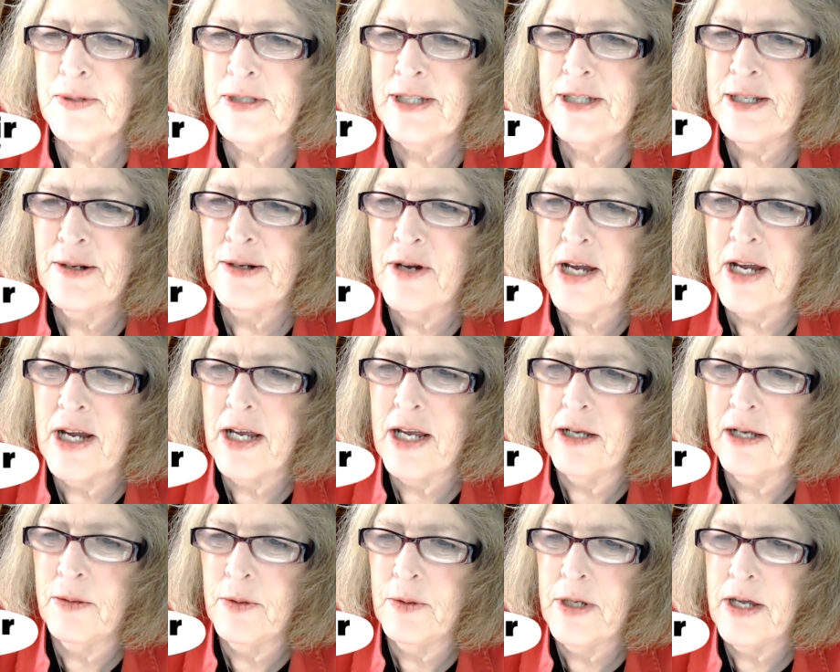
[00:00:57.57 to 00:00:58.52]
really great.
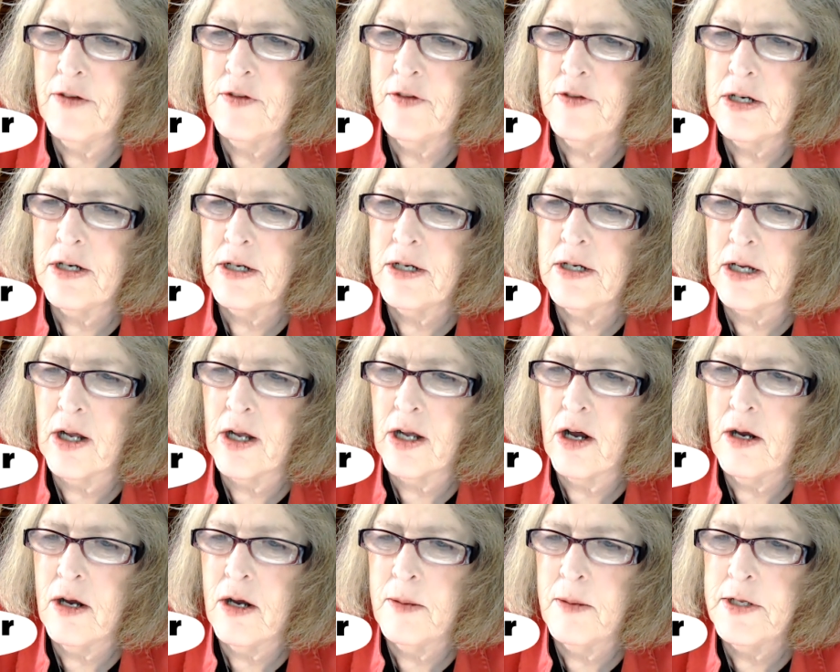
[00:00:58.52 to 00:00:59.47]
And we have a
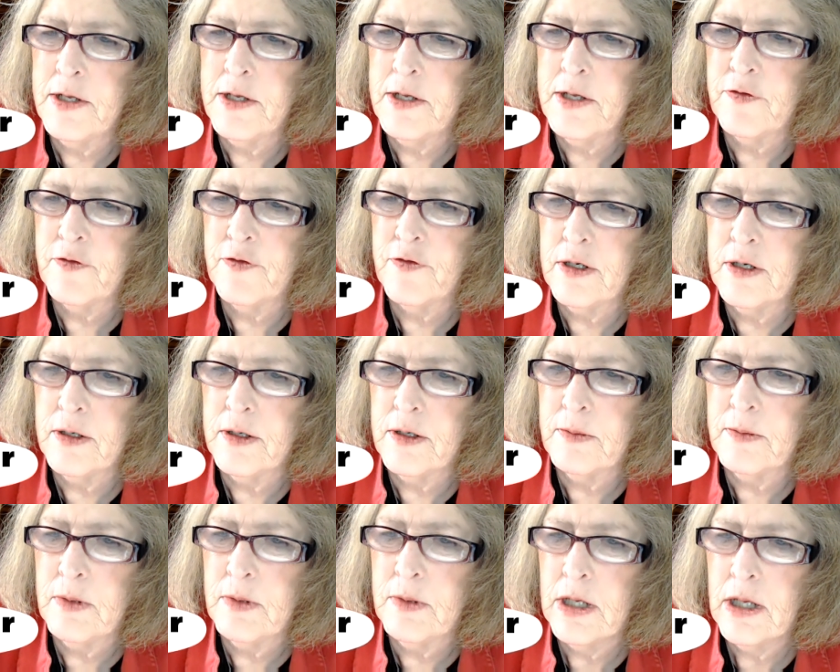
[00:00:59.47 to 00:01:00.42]
comment
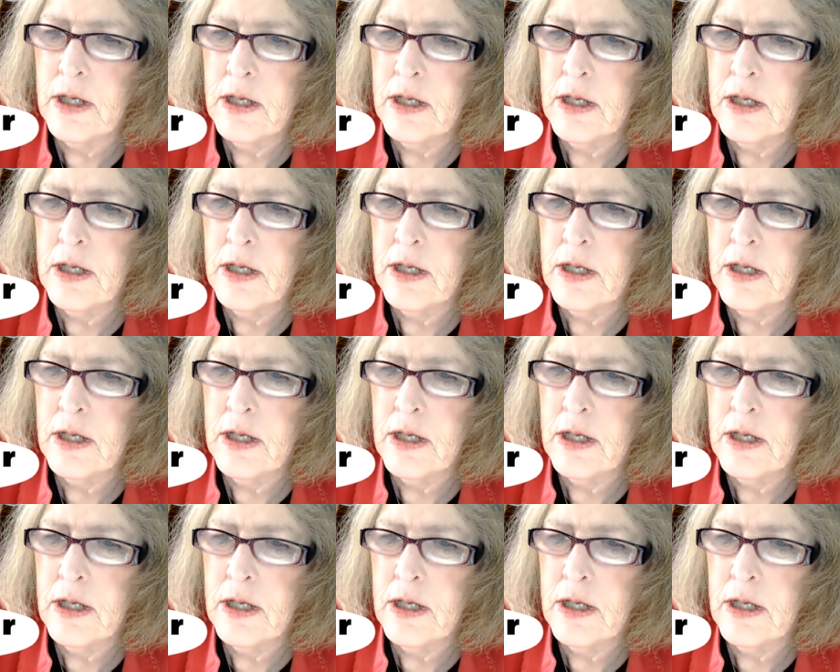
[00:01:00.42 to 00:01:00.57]
from